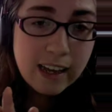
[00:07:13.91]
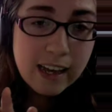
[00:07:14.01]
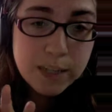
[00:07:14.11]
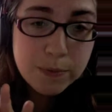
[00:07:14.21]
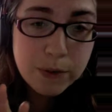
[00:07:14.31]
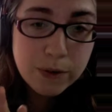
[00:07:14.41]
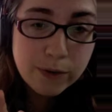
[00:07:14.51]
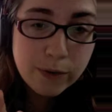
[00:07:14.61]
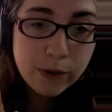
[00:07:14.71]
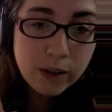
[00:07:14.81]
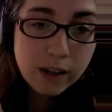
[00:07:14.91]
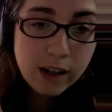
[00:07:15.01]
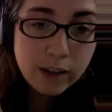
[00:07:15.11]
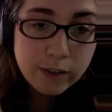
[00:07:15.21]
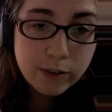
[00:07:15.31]
It's beautiful,
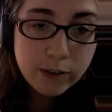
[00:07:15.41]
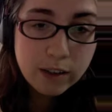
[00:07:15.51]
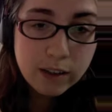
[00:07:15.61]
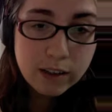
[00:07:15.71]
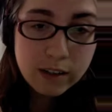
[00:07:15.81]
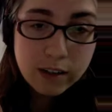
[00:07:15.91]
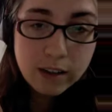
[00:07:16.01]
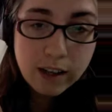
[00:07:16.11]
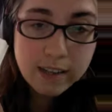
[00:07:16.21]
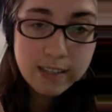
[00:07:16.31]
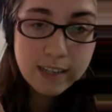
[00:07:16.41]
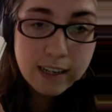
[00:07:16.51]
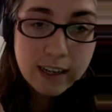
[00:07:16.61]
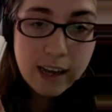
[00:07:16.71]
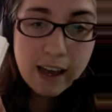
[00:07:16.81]
colorful,
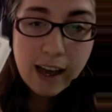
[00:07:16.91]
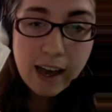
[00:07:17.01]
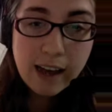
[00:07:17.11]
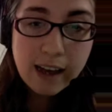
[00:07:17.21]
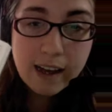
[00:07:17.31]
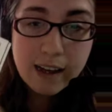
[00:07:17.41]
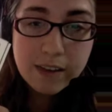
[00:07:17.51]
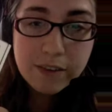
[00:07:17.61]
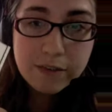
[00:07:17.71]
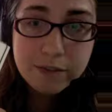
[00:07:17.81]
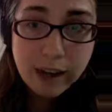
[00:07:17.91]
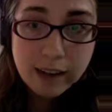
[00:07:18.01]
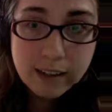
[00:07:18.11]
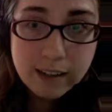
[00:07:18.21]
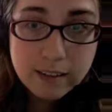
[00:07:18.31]
glossy, and
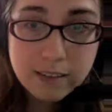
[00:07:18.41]
violent.